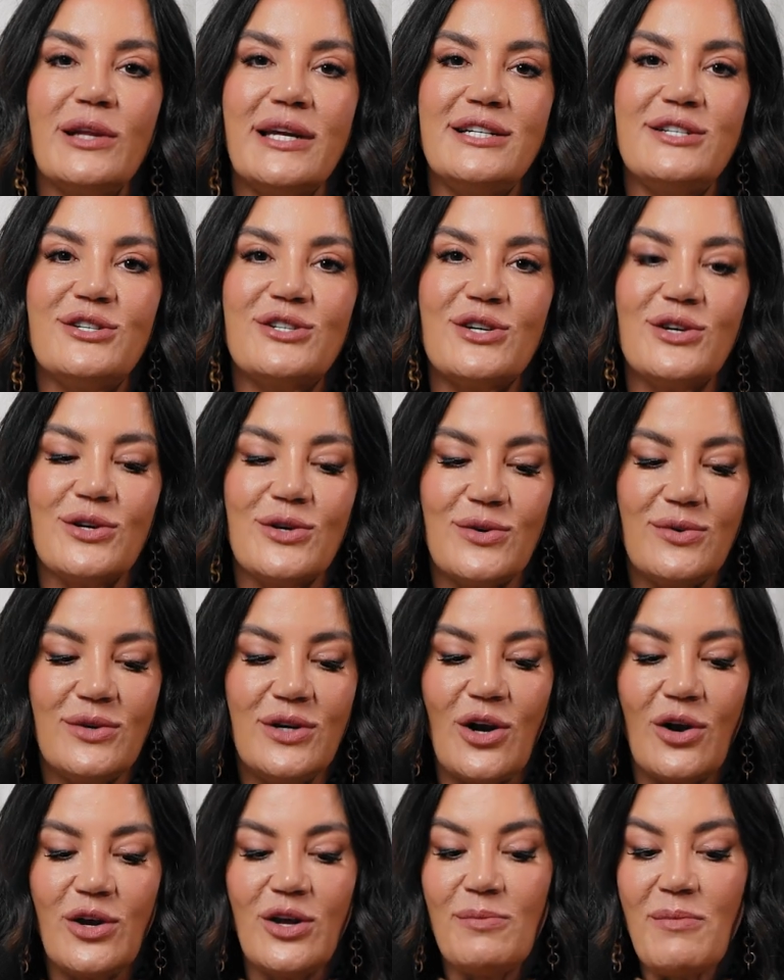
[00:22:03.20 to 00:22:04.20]
into,
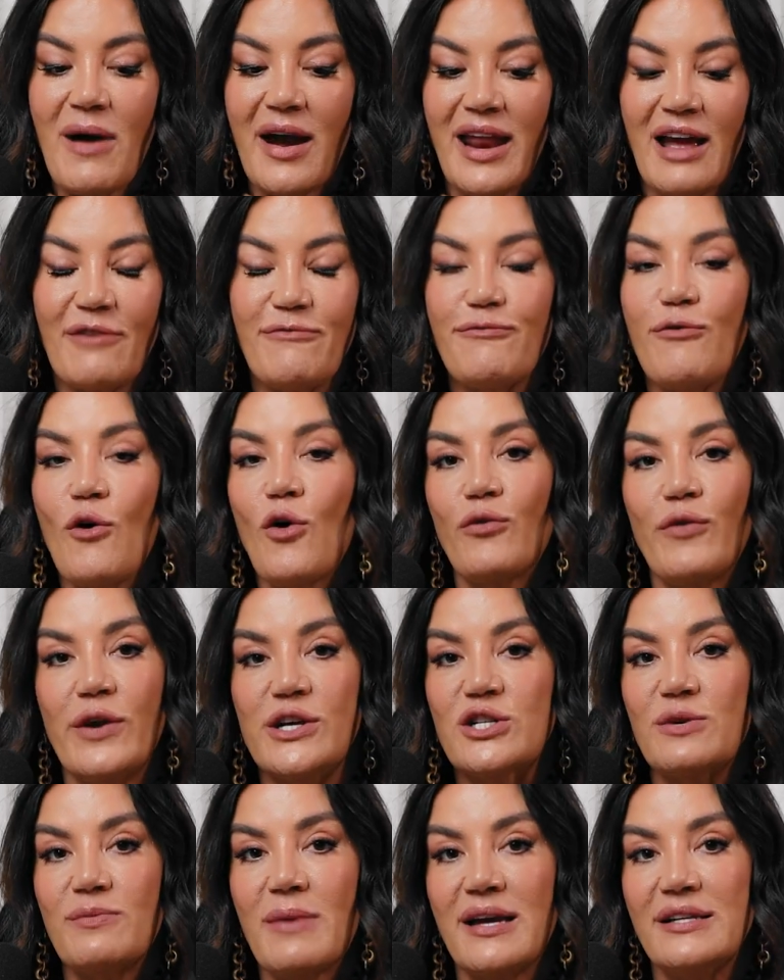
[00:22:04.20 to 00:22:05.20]
you might have 4
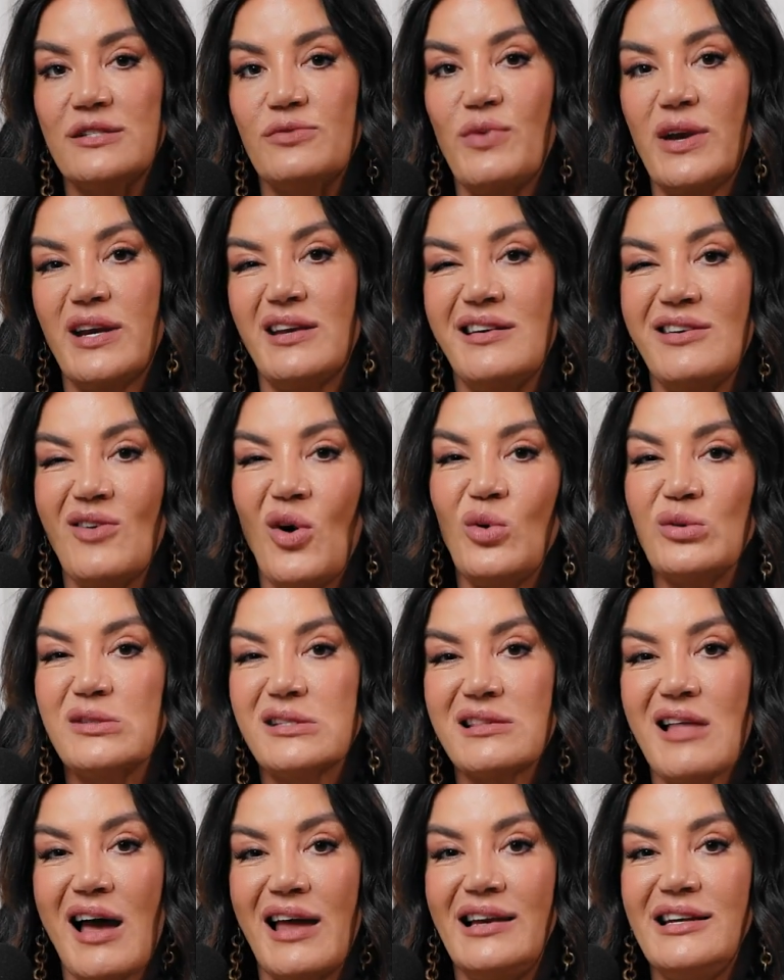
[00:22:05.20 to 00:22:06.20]
resumes written all
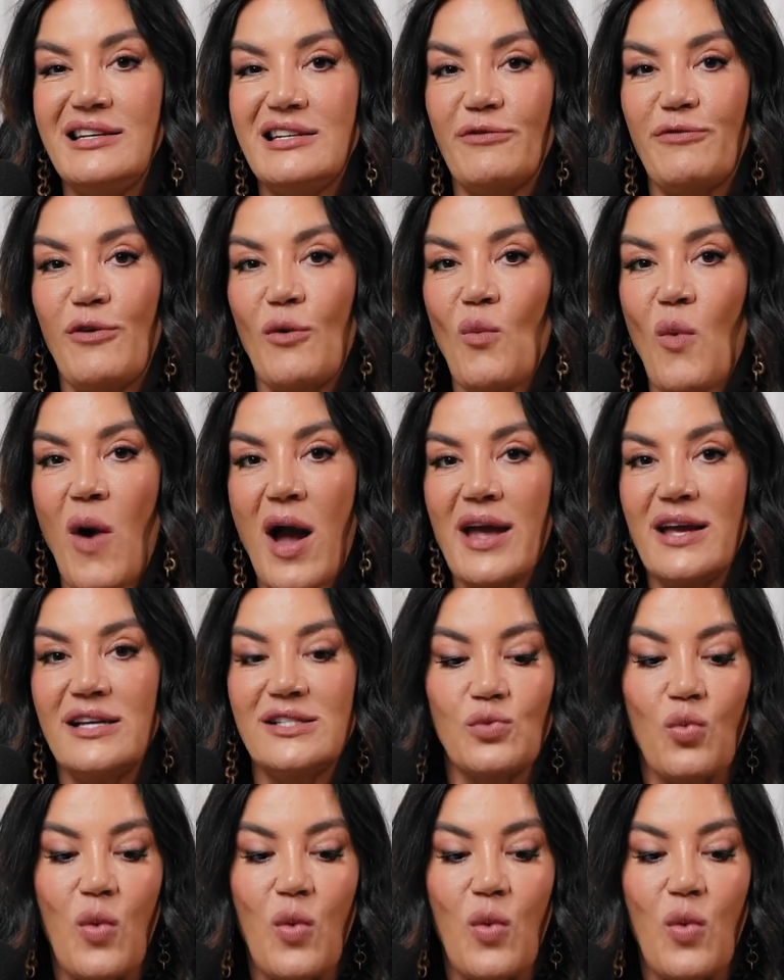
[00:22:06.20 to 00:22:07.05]
slightly different ways.